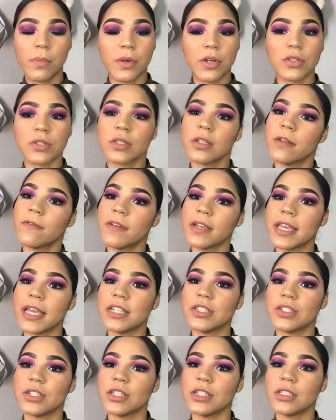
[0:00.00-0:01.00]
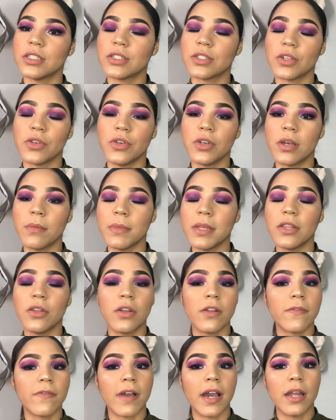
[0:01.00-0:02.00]
post notifications so you can be
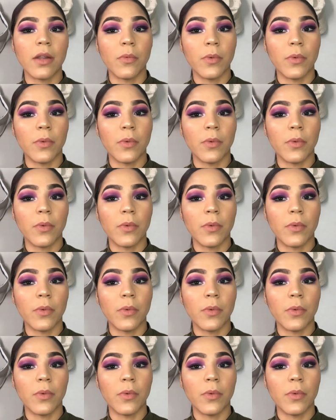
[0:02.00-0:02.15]
notified